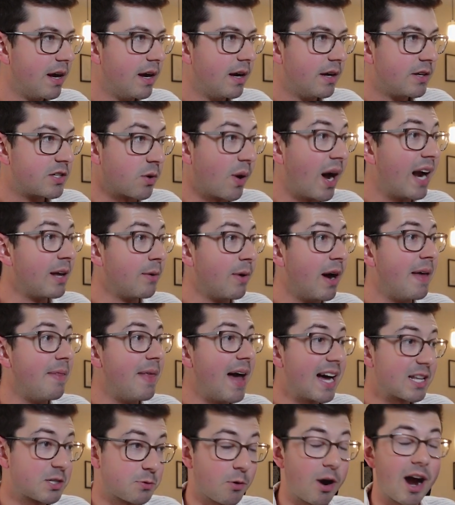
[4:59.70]
So anyway,
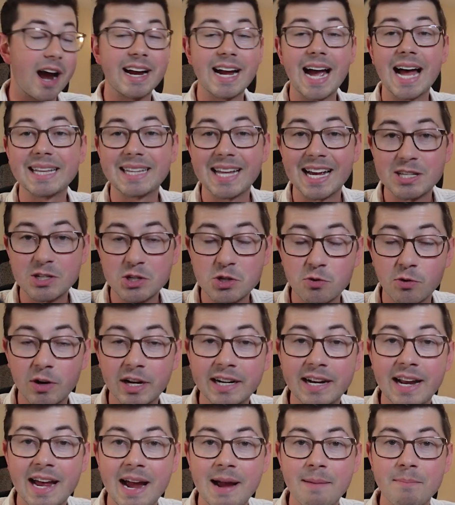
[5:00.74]
that's where I got that string
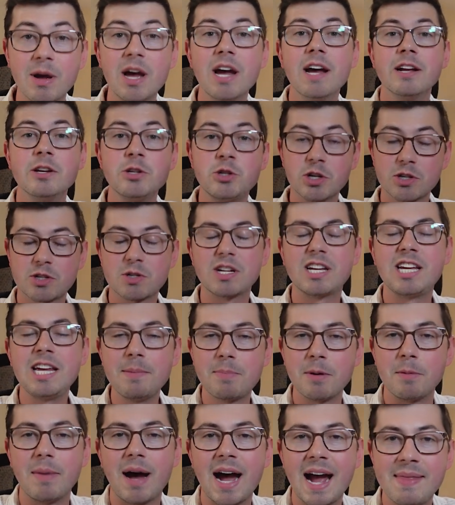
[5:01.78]
name. Just keep
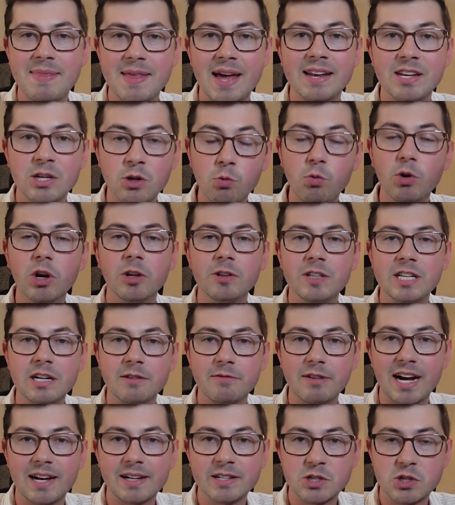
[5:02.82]
in mind that you will need a
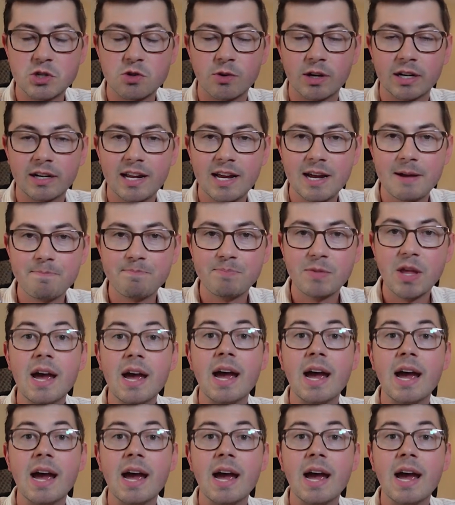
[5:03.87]
valid string name.